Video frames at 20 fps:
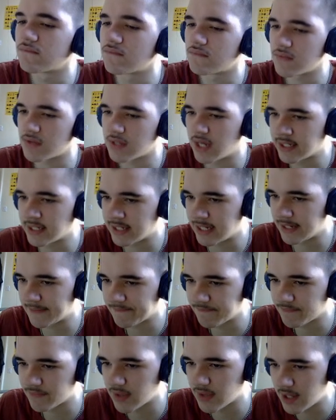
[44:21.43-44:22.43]
I see.
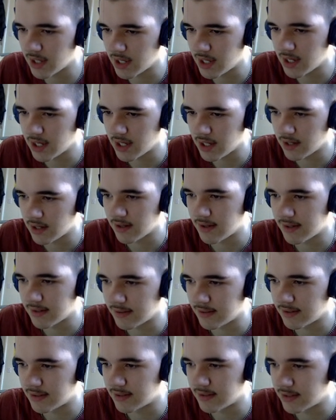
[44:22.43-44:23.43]

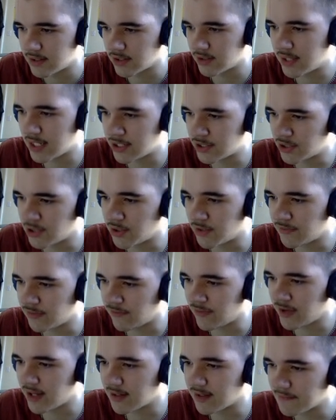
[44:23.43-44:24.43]
So they just do it for
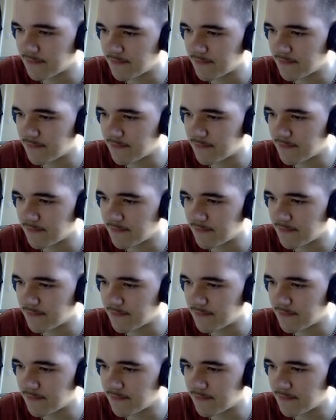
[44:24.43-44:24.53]
fun.